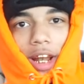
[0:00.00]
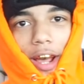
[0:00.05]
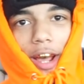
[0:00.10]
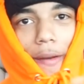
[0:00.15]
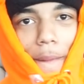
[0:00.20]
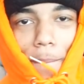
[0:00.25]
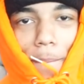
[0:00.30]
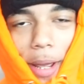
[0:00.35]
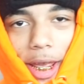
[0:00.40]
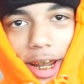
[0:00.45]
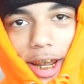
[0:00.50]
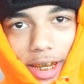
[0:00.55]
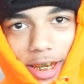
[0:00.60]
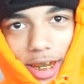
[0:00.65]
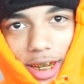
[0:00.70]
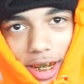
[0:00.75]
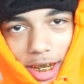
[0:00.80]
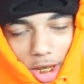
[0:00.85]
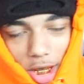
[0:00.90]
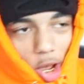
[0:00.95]
Look, pay
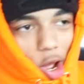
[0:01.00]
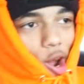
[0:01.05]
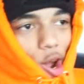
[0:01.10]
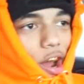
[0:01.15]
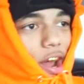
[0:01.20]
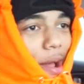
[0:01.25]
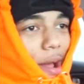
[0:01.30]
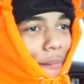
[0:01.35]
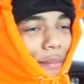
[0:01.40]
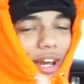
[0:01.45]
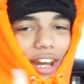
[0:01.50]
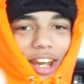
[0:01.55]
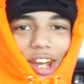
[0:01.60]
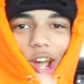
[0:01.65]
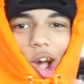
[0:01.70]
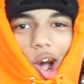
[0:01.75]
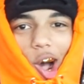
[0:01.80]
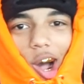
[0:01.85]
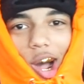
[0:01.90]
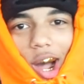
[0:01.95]
attention, alright? I'ma
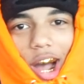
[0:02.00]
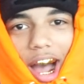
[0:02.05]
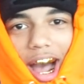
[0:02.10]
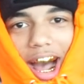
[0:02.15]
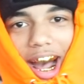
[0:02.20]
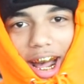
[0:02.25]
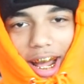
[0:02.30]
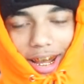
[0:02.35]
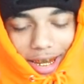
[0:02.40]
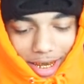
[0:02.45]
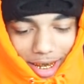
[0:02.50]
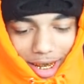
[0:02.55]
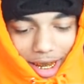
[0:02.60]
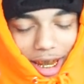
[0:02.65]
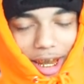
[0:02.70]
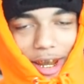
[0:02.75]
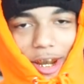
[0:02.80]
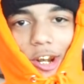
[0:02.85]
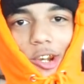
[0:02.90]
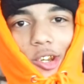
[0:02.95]
need all eyes and
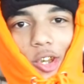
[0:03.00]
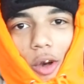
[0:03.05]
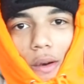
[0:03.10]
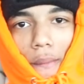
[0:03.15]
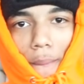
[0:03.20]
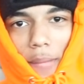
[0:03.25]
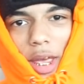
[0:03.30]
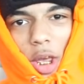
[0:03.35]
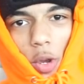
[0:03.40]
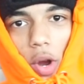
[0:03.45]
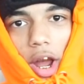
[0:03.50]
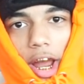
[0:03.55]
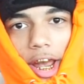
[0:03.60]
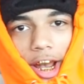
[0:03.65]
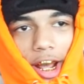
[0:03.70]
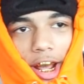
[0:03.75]
ears on me right